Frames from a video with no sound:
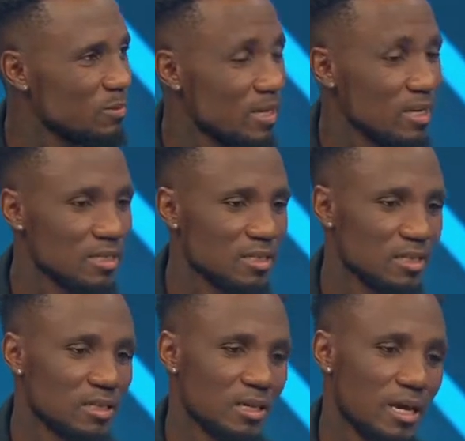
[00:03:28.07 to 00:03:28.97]
players.
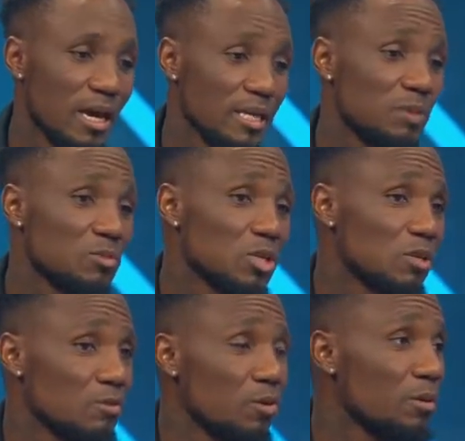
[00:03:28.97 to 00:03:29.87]
And
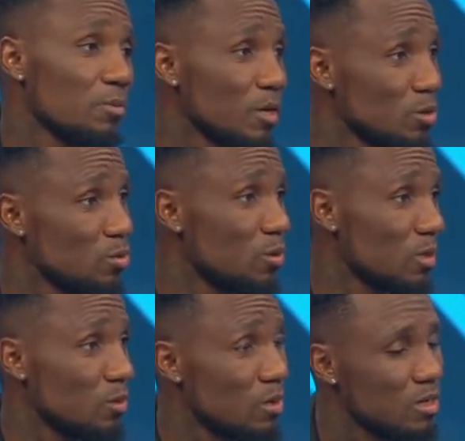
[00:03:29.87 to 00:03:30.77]
himself going back to where
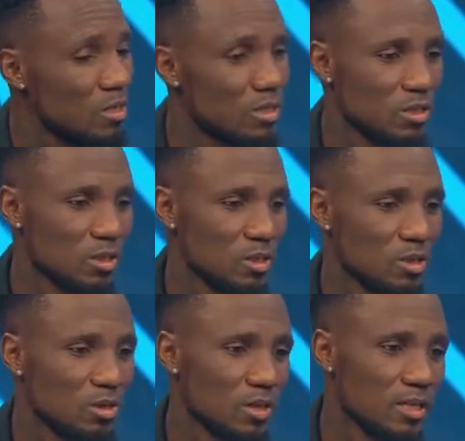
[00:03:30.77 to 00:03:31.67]
he was,
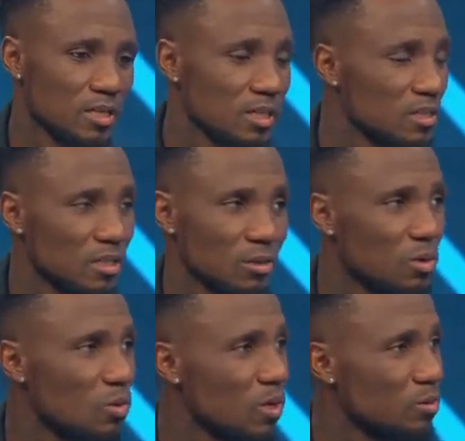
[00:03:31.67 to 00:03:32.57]
and things didn't
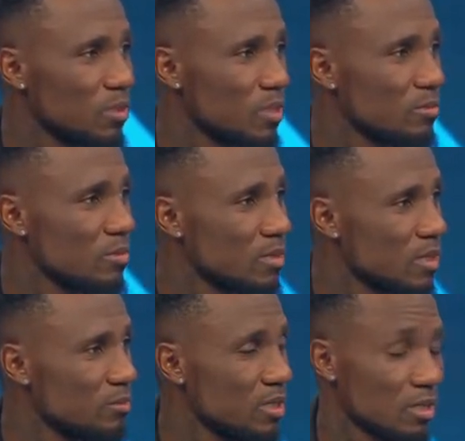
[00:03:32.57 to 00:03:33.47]
go well with him
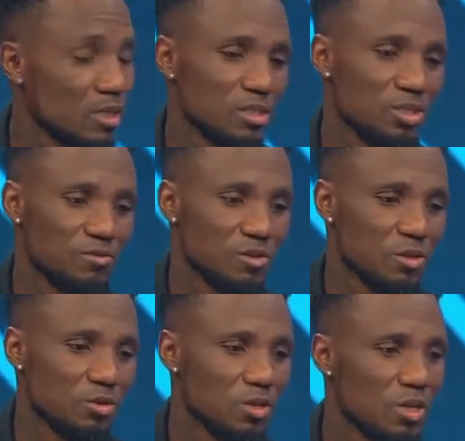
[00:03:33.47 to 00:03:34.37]
being a Kaizer Chiefs
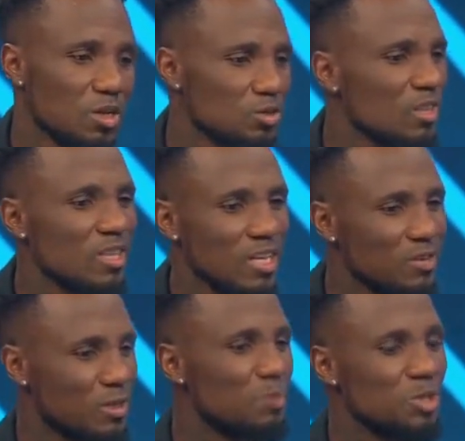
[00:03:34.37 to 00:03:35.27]
coach. So I
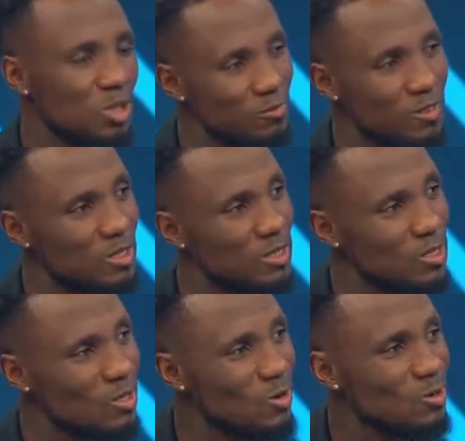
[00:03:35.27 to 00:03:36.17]
think himself as
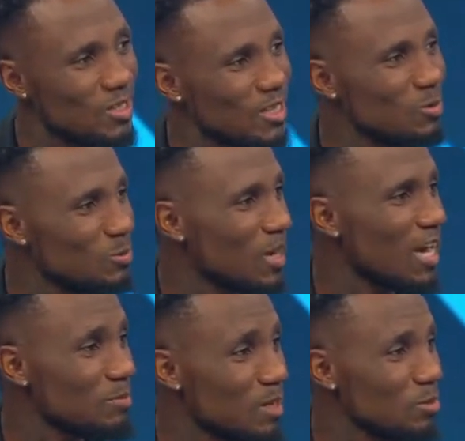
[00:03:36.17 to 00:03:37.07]
a coach, I think he'll be
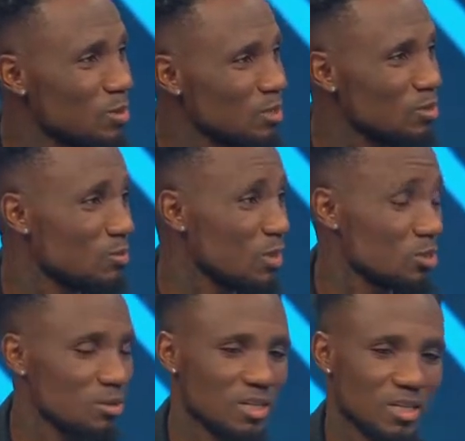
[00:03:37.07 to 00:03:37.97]
hyped up to actually make
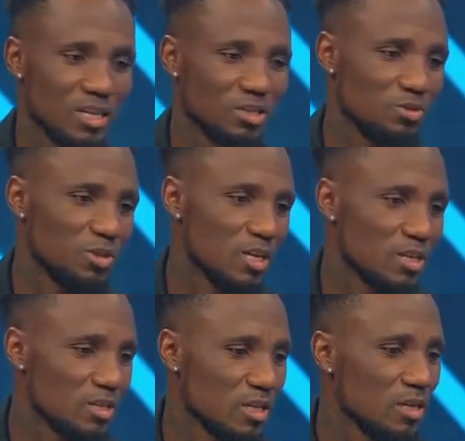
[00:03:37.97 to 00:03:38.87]
sure that he gets the
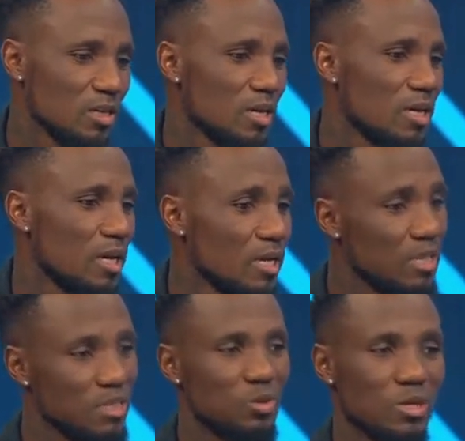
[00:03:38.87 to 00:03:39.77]
results there. And
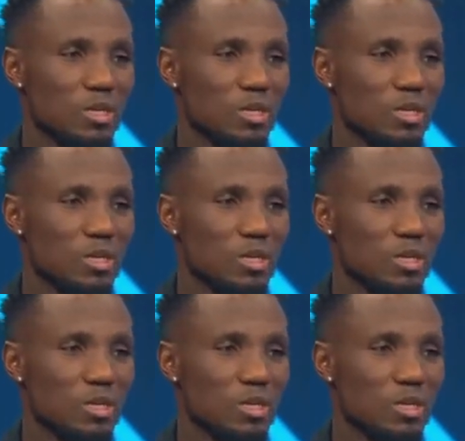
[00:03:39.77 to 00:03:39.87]
Atazwan